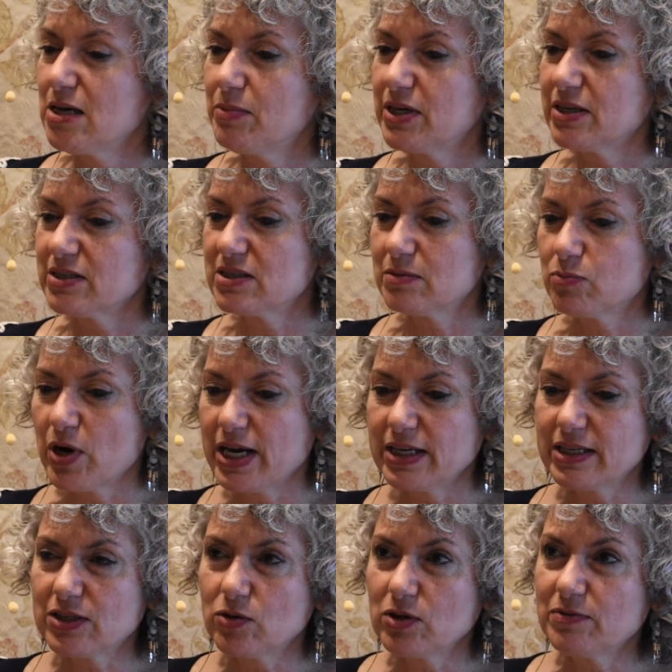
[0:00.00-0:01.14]
because the
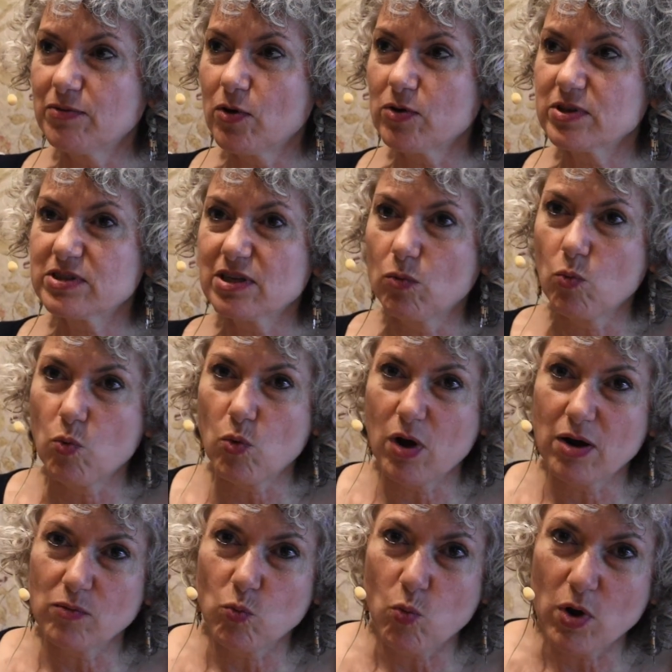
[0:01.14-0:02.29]
brain can only focus
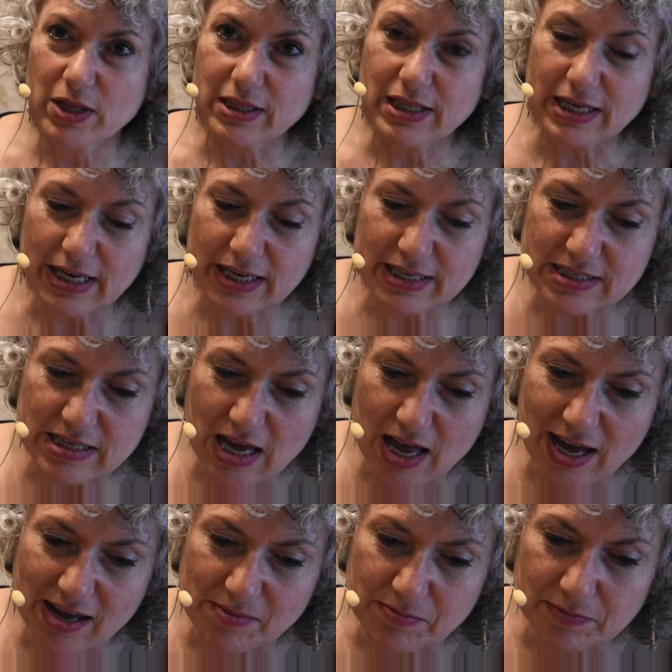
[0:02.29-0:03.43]
on one thing at a
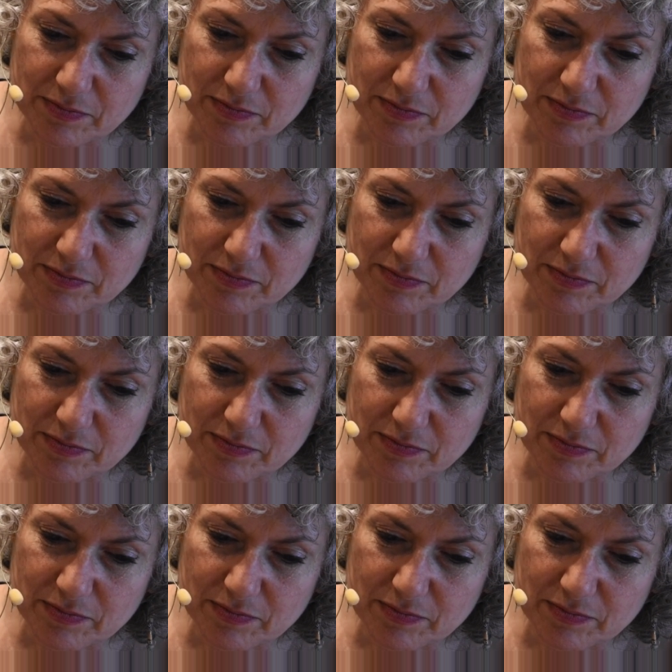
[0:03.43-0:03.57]
time,